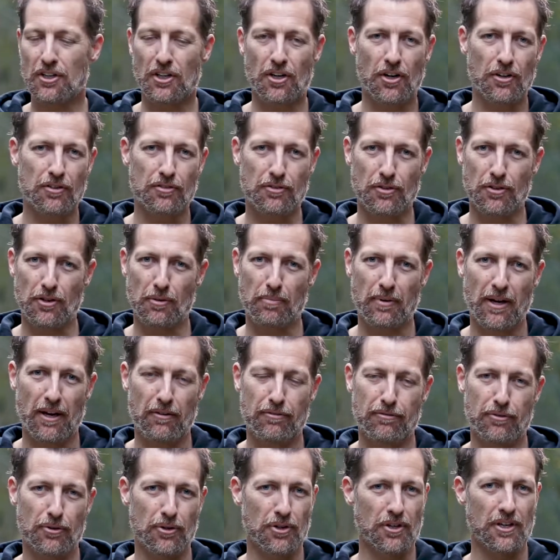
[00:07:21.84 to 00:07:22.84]
going through the
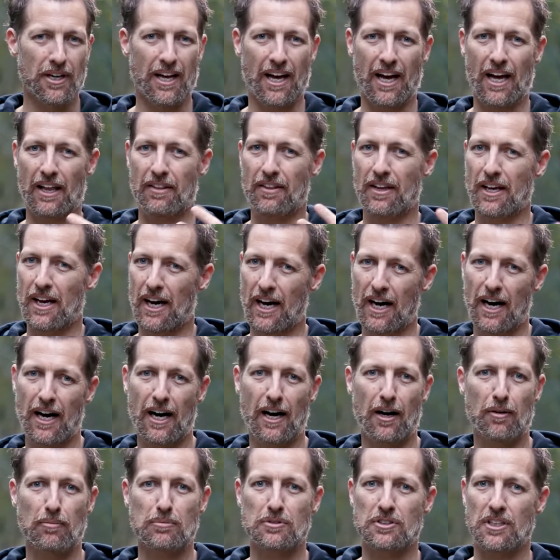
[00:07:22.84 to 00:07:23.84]
barefooted and the
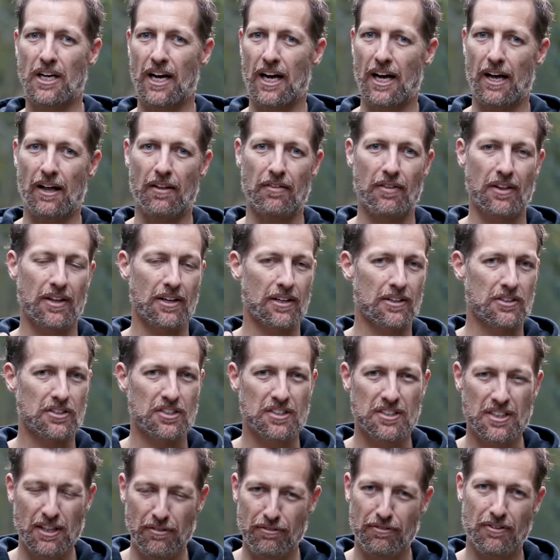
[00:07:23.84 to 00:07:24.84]
arms and the
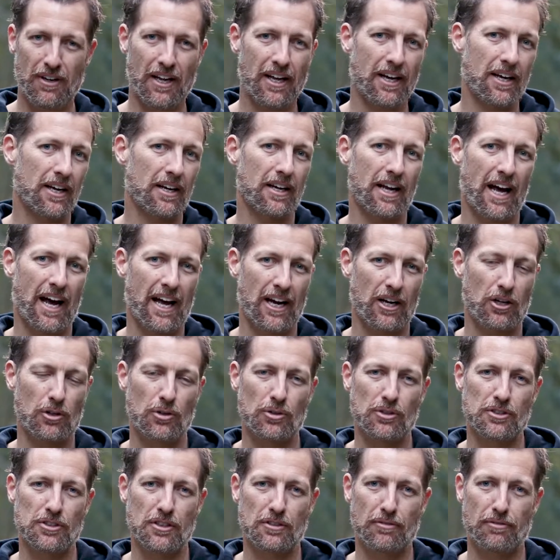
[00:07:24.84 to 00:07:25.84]
stiff-legged
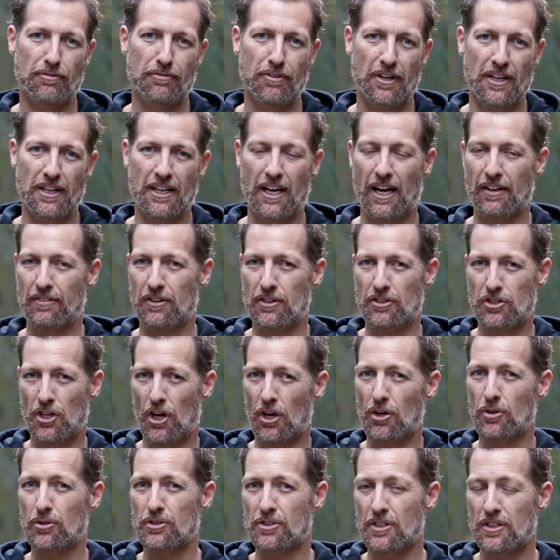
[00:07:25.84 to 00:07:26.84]
ankles and feet and the
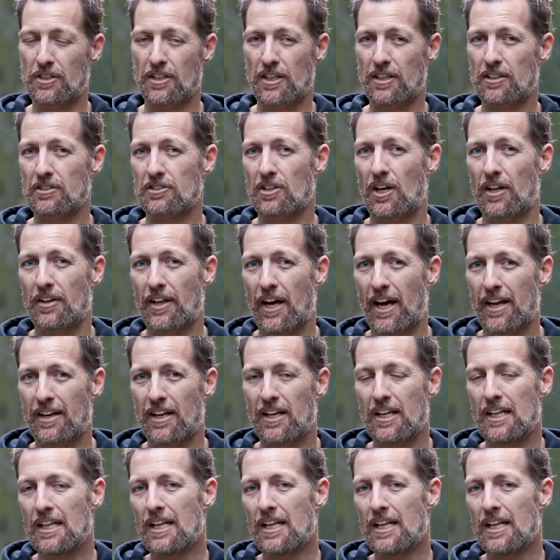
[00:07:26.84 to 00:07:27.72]
toes and things like that,